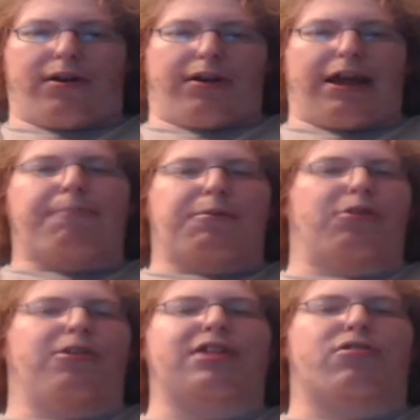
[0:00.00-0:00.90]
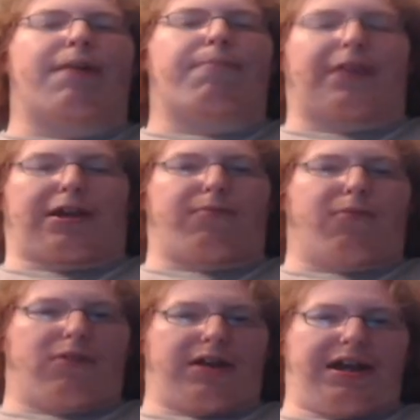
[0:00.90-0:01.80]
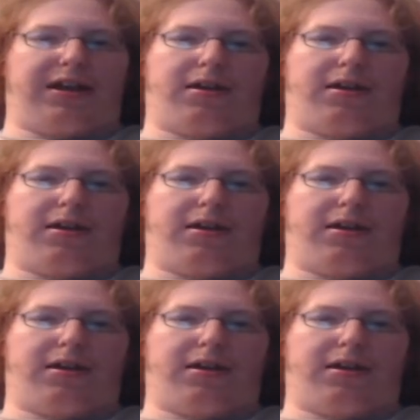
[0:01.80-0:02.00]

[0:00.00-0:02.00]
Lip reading: The episode that dropped this morning